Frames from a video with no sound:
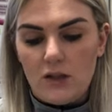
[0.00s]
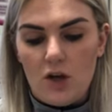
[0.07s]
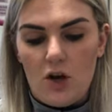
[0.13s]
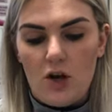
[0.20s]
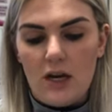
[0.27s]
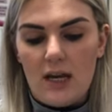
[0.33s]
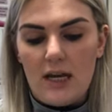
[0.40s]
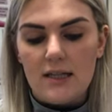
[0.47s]
to
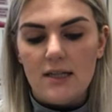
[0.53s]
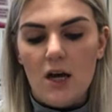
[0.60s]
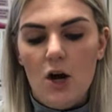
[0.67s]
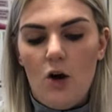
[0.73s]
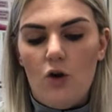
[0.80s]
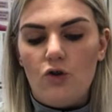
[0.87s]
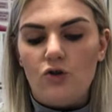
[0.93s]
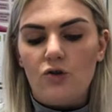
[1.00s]
her knees,
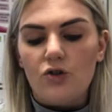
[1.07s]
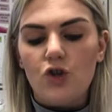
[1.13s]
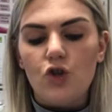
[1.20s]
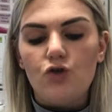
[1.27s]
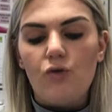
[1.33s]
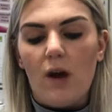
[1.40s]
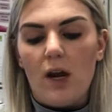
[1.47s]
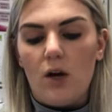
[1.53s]
under the
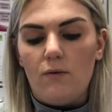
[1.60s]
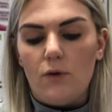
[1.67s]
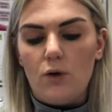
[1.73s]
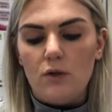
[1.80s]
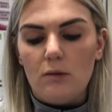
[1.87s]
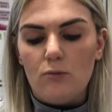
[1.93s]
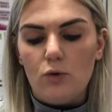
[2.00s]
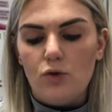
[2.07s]
strain of
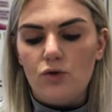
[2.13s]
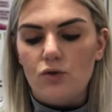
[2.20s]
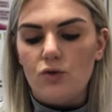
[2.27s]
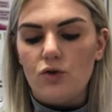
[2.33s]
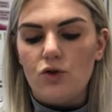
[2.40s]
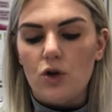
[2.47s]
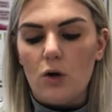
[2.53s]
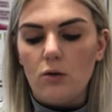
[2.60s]
using
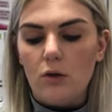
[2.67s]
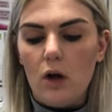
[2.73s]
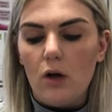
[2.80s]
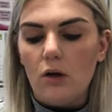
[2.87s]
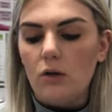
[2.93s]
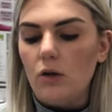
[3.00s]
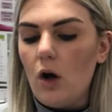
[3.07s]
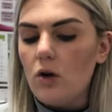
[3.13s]
muscles so
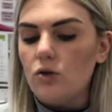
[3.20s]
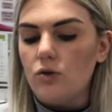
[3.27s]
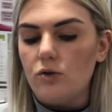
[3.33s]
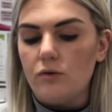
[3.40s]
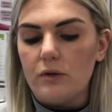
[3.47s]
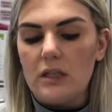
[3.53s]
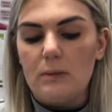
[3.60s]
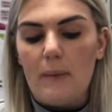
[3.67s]
long locked
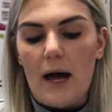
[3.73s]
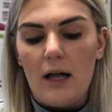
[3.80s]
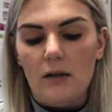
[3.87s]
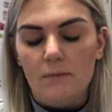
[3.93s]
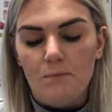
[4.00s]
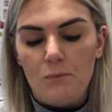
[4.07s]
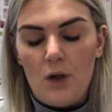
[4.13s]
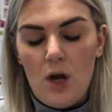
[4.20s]
under a spell.